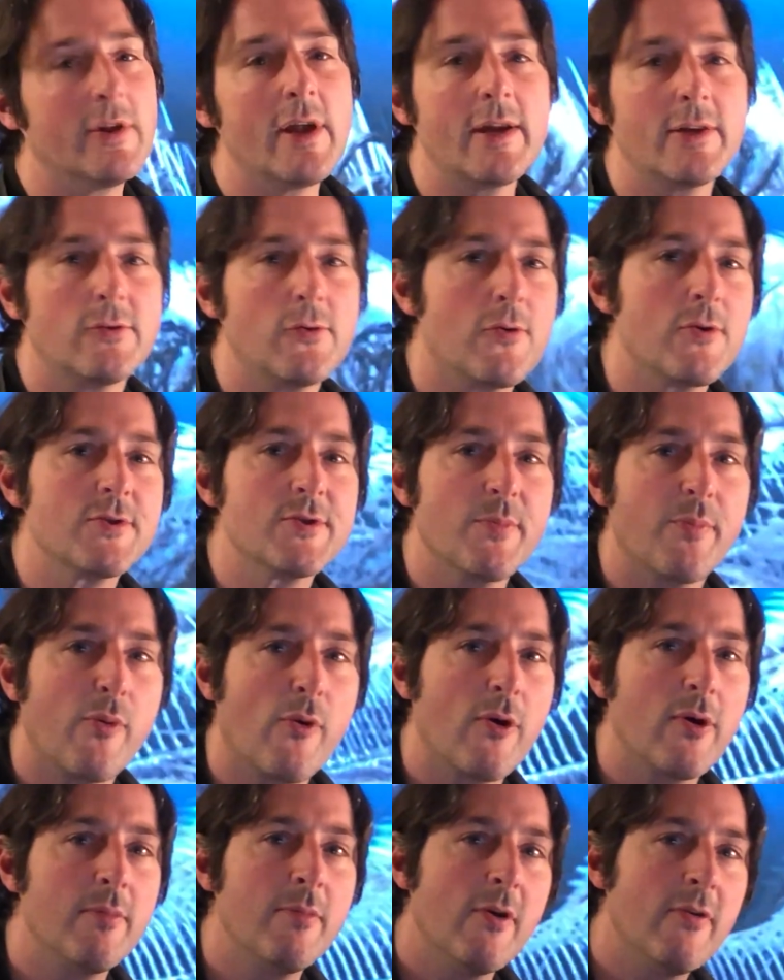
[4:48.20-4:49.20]
like torture
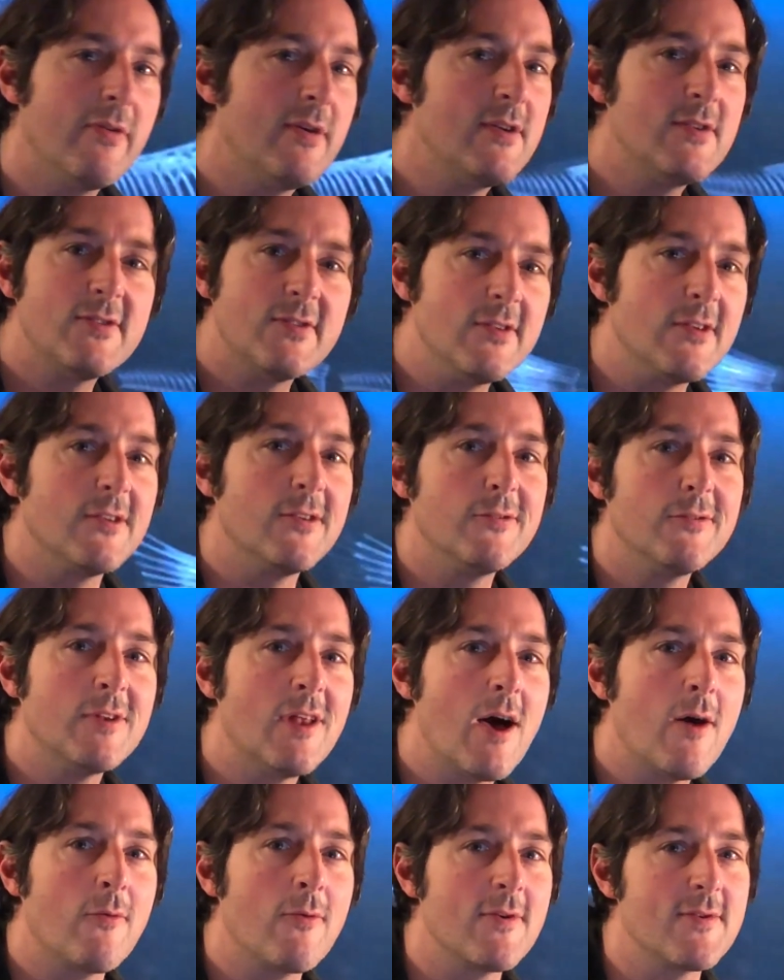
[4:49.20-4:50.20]
porn movies, you can do a
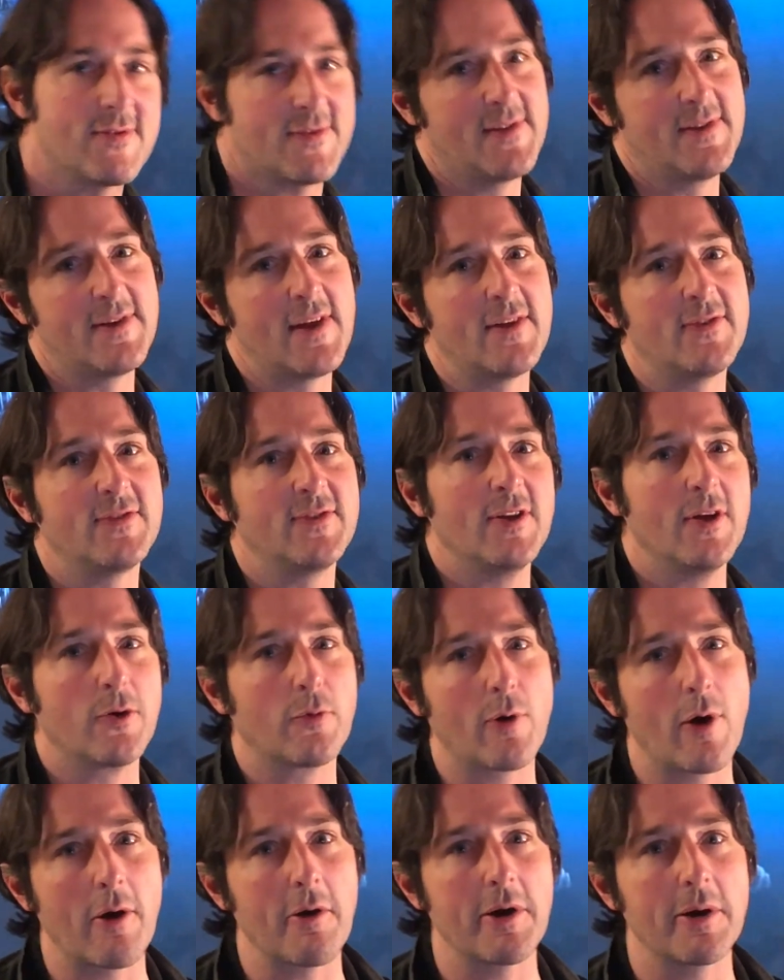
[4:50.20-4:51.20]
lot worse than Dead Sea
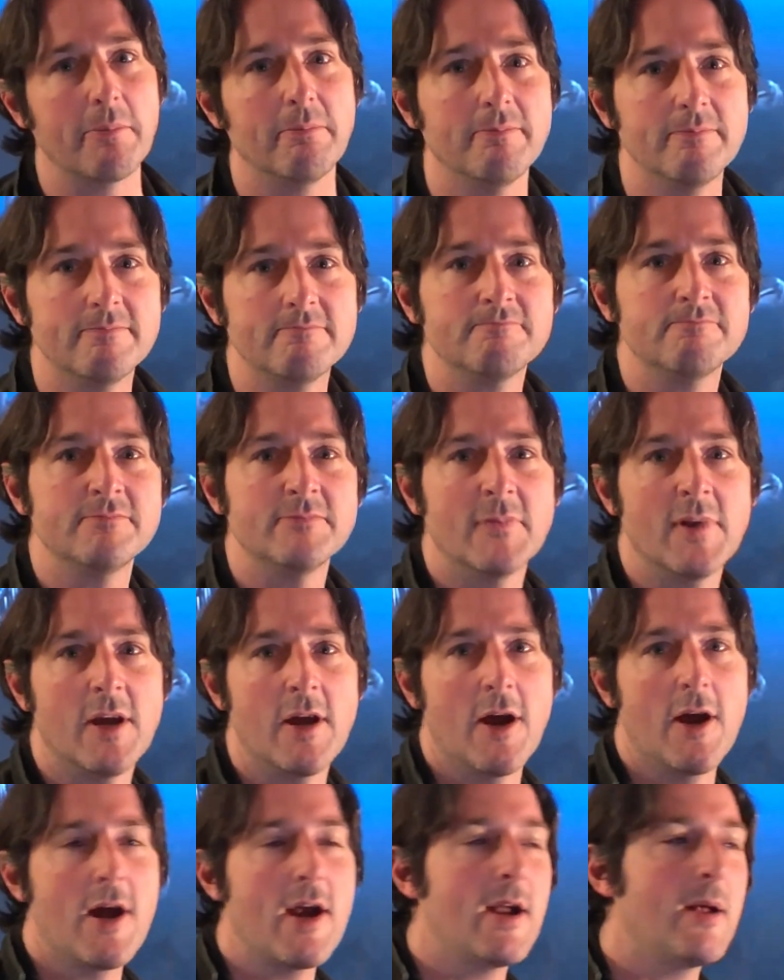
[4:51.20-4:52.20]
Aquarium.
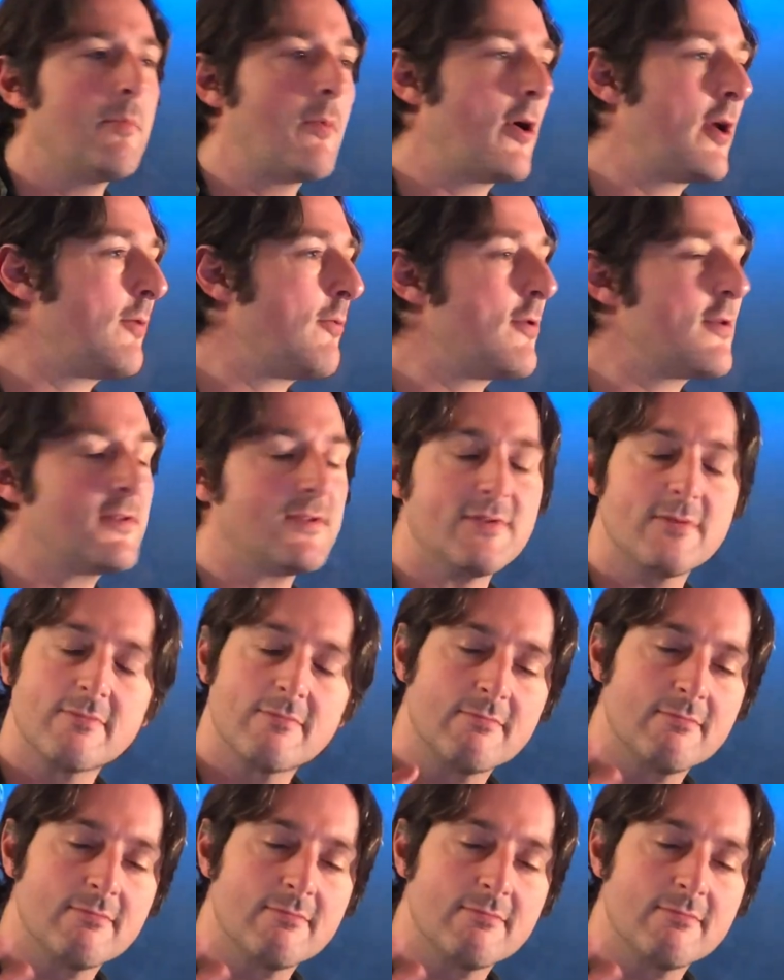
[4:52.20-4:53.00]
Alright, I'm Marty Worst.